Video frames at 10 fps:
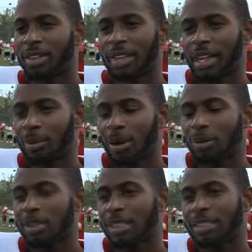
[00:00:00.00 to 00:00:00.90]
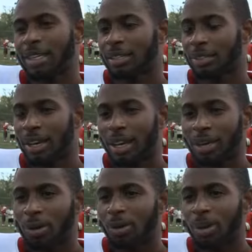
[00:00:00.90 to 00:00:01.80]
You can't come out
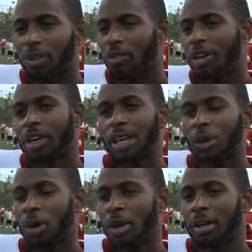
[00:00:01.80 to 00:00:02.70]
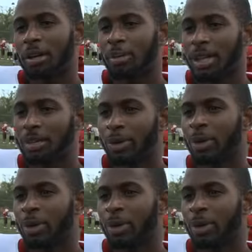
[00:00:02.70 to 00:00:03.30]
satisfied or feeling like you're already the best.